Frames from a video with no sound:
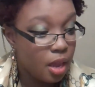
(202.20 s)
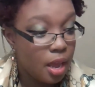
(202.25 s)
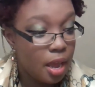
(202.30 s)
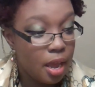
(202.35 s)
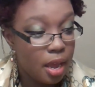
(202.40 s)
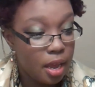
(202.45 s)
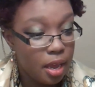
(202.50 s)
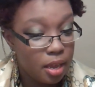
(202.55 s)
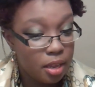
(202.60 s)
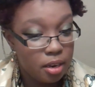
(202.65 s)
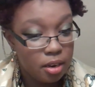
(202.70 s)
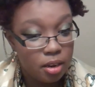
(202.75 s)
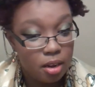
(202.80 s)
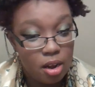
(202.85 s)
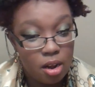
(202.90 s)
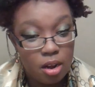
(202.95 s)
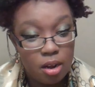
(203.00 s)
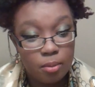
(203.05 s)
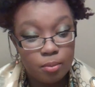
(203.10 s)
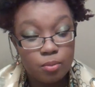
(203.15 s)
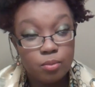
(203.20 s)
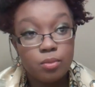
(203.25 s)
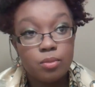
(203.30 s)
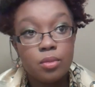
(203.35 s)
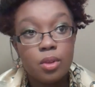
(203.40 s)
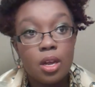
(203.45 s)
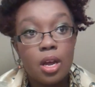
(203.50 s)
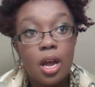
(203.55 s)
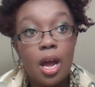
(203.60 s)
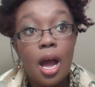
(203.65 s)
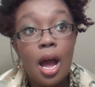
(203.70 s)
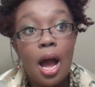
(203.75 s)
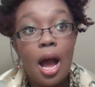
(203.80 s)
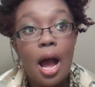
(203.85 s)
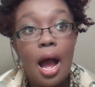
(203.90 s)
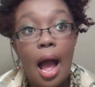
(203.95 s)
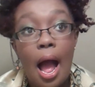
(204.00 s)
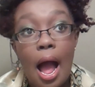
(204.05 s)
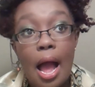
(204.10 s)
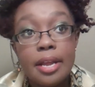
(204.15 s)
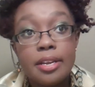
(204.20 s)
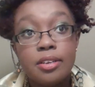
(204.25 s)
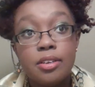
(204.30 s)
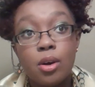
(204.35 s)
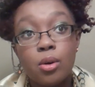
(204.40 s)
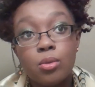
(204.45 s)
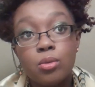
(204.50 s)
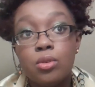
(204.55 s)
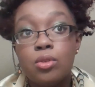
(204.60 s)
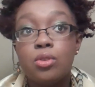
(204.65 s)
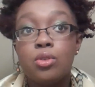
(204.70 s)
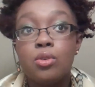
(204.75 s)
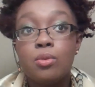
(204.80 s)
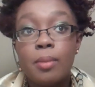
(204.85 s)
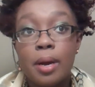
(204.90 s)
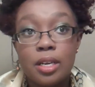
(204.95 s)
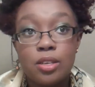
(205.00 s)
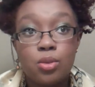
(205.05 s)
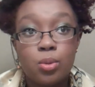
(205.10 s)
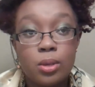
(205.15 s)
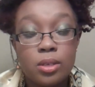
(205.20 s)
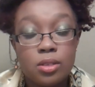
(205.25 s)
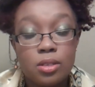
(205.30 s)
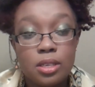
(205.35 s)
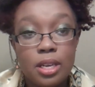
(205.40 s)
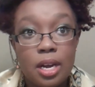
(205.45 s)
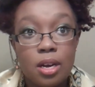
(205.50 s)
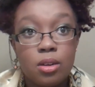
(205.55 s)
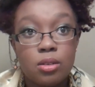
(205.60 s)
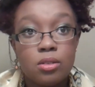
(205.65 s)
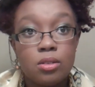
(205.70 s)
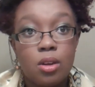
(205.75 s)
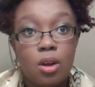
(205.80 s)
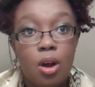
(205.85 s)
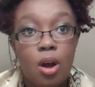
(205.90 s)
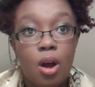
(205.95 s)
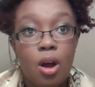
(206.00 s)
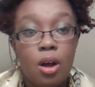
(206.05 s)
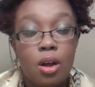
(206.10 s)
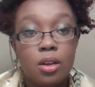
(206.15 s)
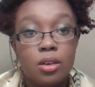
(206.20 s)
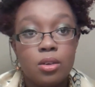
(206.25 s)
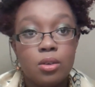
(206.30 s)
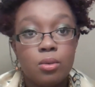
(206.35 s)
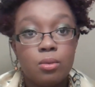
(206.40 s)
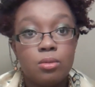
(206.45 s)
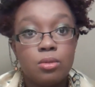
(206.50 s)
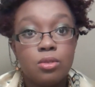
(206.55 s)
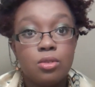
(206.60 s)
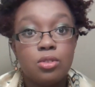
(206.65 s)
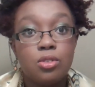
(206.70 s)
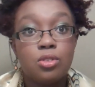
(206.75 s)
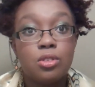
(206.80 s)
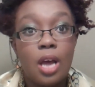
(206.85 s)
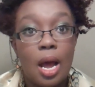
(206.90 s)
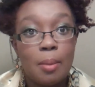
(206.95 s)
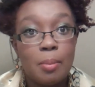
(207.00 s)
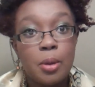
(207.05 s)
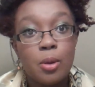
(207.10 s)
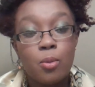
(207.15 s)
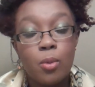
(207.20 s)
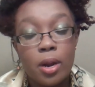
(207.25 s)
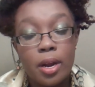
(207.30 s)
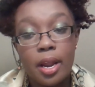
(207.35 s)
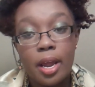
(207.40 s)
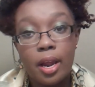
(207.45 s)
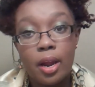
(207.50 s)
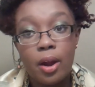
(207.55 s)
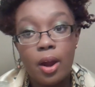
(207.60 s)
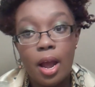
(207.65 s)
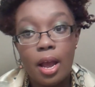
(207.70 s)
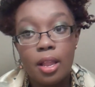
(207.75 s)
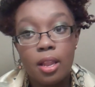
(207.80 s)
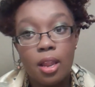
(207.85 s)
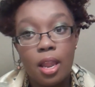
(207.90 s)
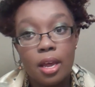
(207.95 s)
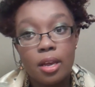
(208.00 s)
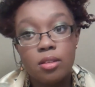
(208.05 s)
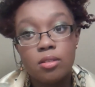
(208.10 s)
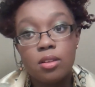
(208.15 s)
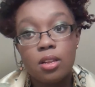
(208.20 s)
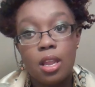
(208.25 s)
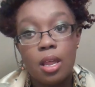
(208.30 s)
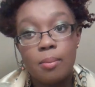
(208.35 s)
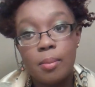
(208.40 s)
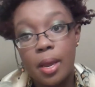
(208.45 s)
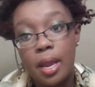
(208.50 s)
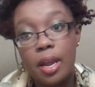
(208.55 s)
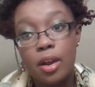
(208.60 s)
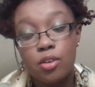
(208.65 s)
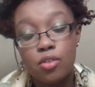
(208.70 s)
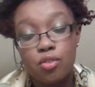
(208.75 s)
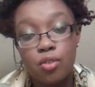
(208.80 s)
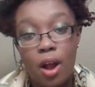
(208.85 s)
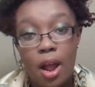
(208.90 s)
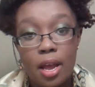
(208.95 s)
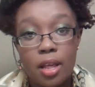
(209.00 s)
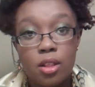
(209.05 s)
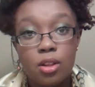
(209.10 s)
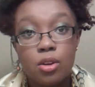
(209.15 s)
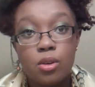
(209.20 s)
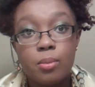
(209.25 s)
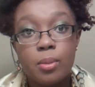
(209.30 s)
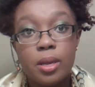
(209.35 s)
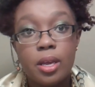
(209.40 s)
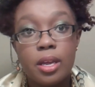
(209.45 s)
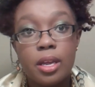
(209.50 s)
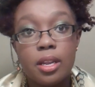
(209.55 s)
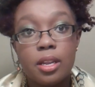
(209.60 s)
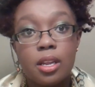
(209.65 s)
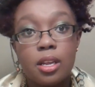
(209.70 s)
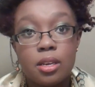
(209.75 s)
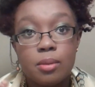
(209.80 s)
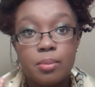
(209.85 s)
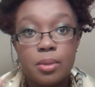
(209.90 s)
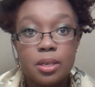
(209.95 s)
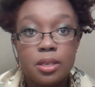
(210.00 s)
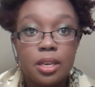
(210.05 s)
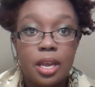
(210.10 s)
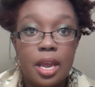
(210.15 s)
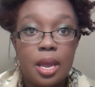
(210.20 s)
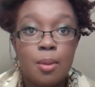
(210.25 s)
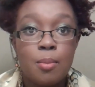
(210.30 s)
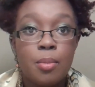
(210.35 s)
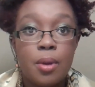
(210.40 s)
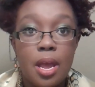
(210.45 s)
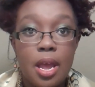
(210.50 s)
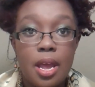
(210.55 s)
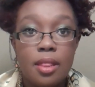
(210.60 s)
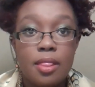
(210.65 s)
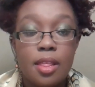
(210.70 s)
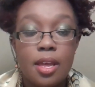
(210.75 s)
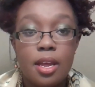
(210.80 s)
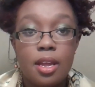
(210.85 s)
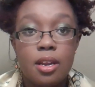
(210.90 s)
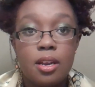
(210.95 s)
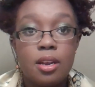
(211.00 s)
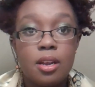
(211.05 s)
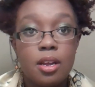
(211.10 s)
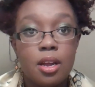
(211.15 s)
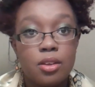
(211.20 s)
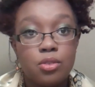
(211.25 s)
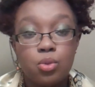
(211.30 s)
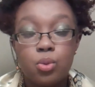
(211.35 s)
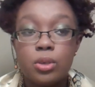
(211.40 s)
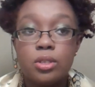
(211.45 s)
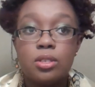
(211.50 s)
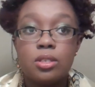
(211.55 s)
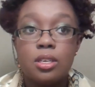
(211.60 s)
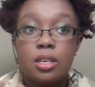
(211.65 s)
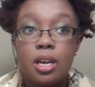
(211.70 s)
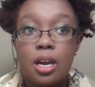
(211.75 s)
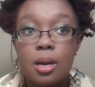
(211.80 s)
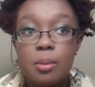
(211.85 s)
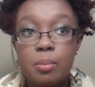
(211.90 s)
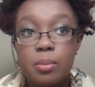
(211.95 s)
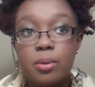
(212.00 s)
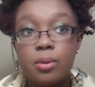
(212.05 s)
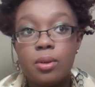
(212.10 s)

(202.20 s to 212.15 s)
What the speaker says: And I don't do my twist outs on sopping wet hair. I like to let my hair dry a little bit and let it be damp and then twist it up,